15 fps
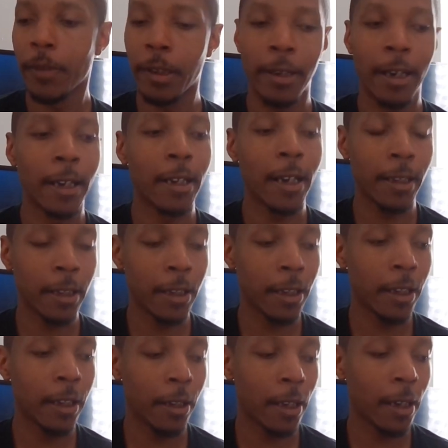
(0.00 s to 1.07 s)
You know, I, I
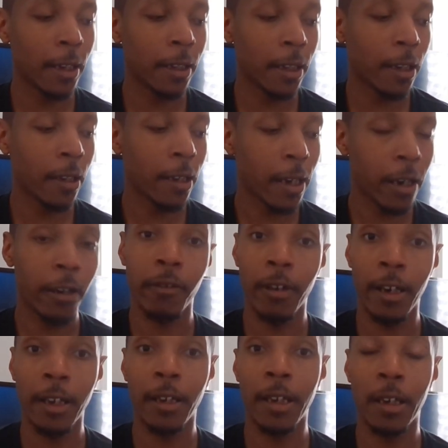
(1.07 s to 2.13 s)
need I need Eric
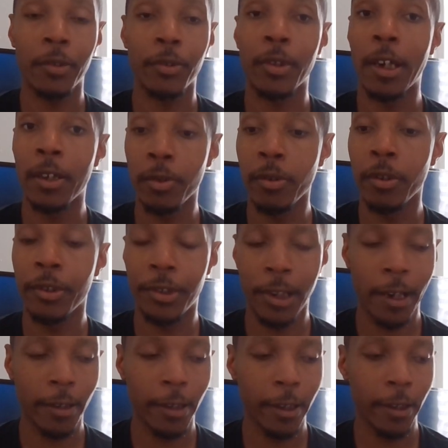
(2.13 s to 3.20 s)
right now, so I'll do you a
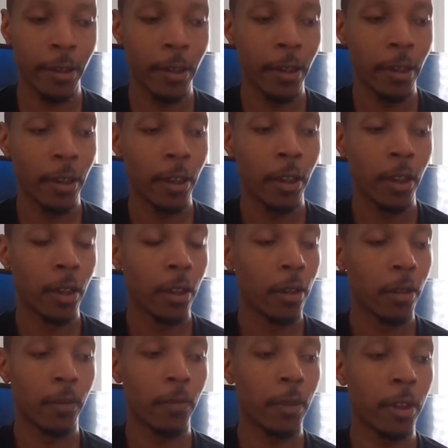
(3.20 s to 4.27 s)
solid.
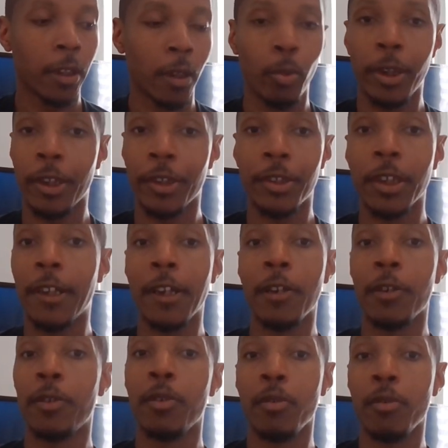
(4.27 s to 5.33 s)
You know, we could sit there
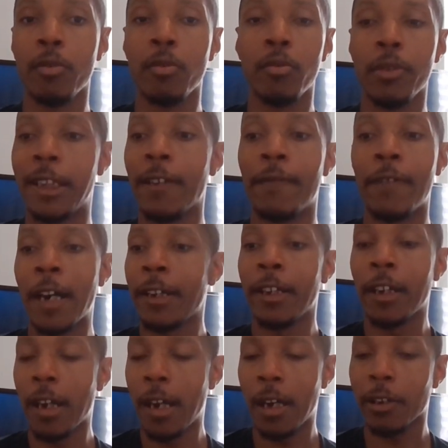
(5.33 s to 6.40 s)
and do divide
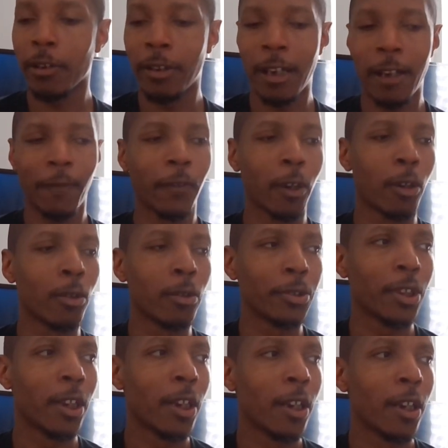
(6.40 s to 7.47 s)
and conquer. And at
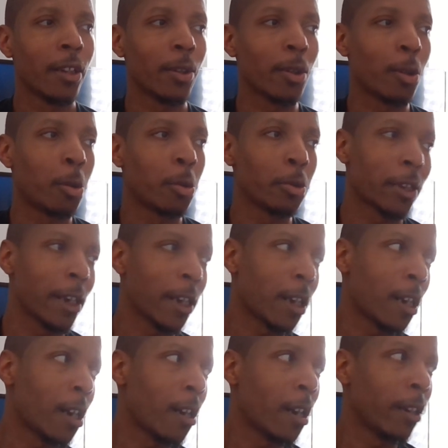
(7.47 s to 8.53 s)
first, Nicole was like,
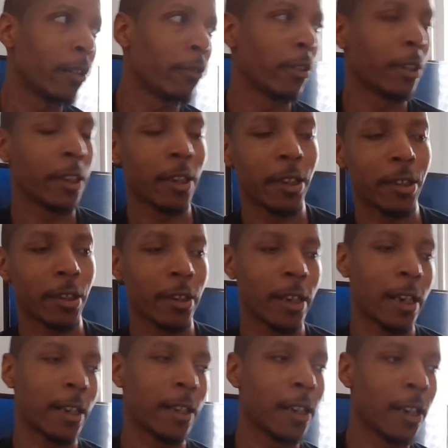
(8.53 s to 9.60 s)
ah, oh, I don't really think it's a good
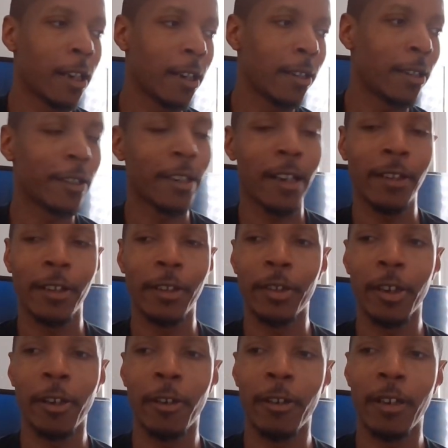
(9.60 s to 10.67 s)
idea, just that and the
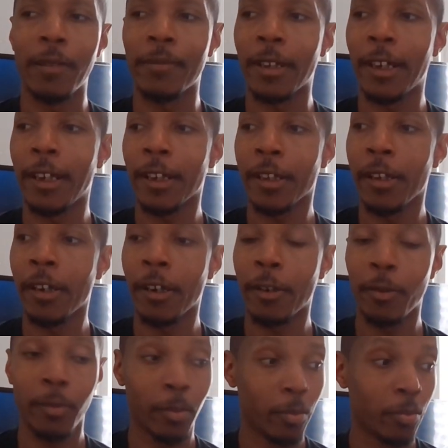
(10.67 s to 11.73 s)
third. I'm like, yo,
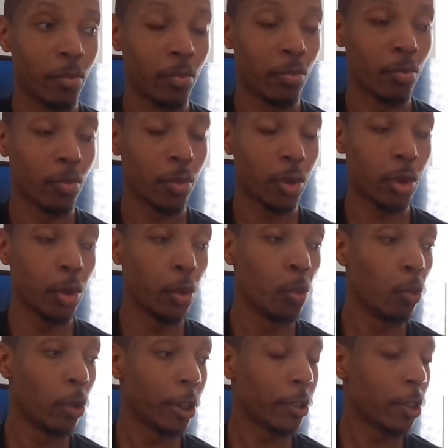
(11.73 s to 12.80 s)

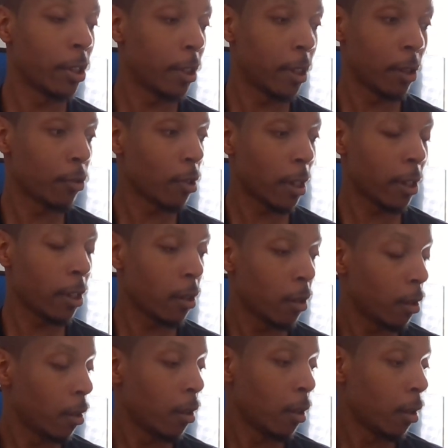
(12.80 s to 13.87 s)
you want to sit there and try
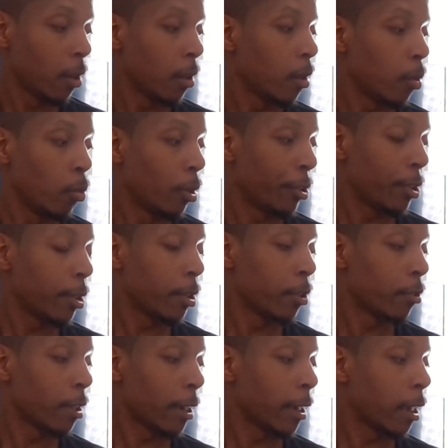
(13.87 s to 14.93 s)
to, you want to sit
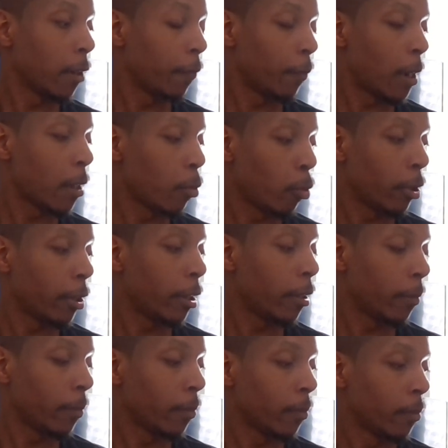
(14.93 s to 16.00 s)
there and try to get it from either one of
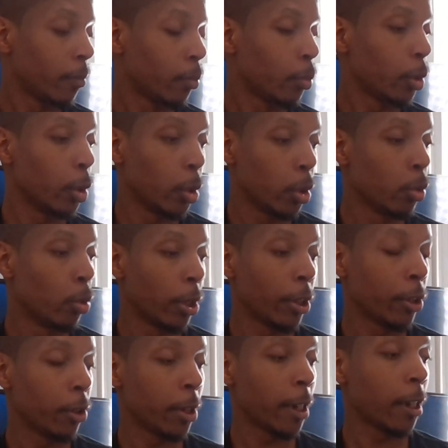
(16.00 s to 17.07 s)
them? You, you
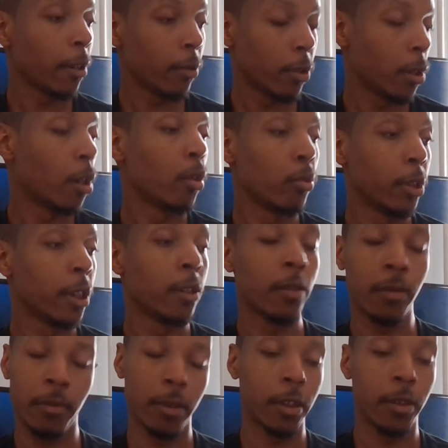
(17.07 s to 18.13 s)
want to do that? No?
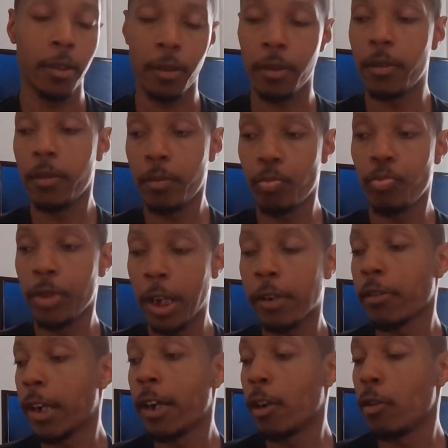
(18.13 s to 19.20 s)
Then, then
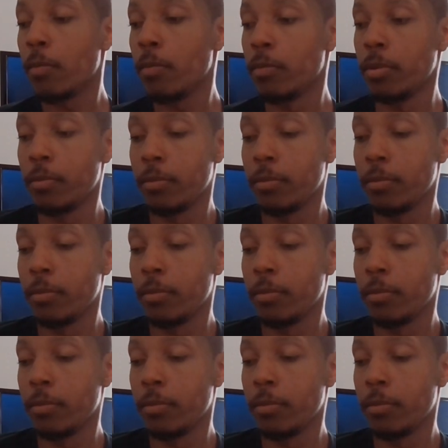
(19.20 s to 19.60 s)
take her out.